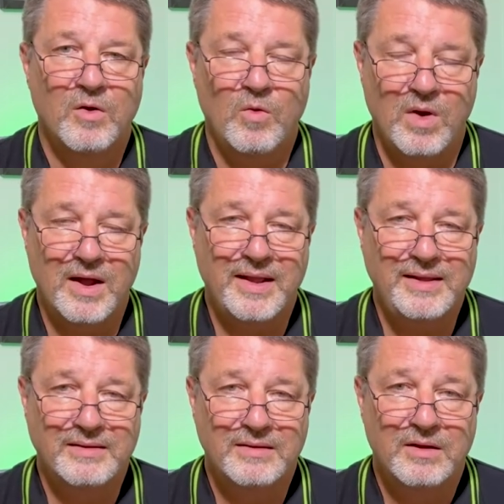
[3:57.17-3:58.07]
Why?
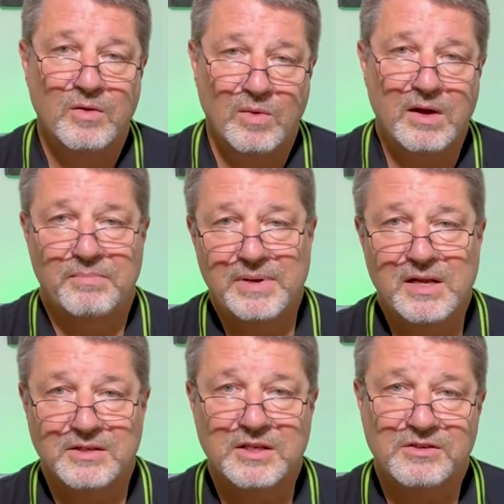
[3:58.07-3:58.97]
Well,
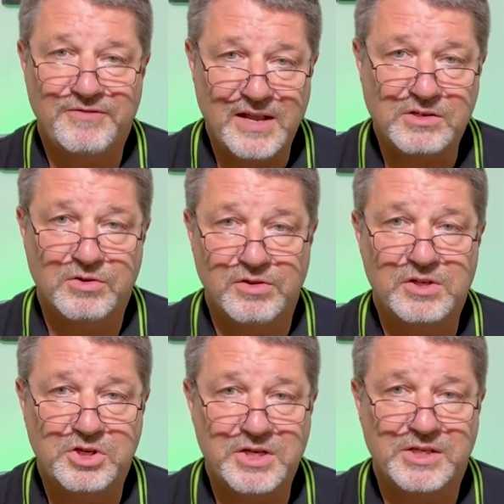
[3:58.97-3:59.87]
because it's faster than
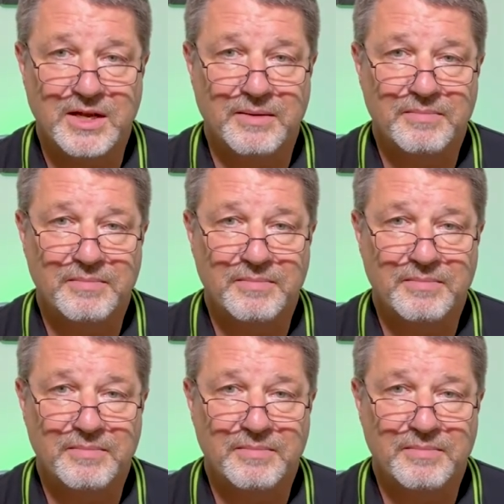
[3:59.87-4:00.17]
gzip.